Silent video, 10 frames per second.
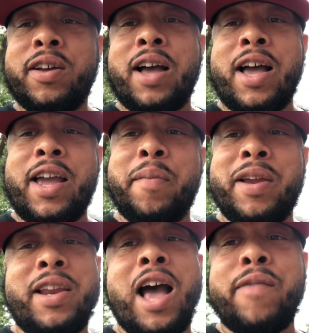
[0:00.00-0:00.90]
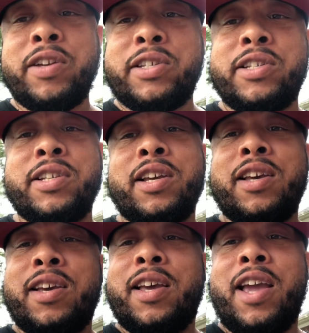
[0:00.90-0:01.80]
I am a novice
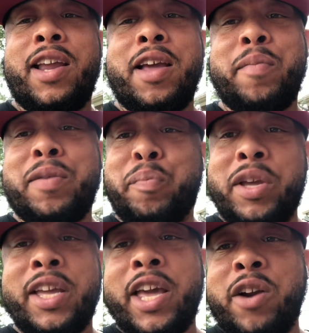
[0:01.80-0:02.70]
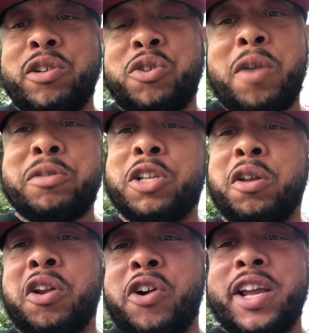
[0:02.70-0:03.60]
and I'm a beginner, so I'm
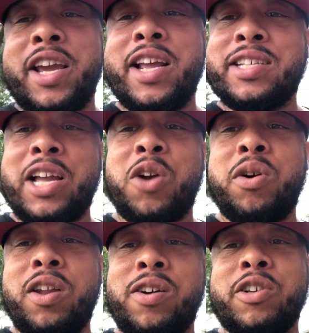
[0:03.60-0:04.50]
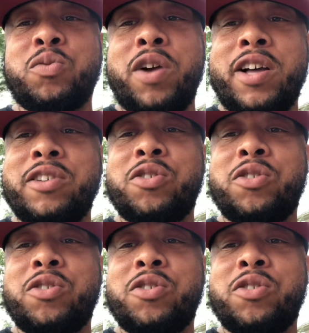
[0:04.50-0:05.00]
still learning it as I go along as well.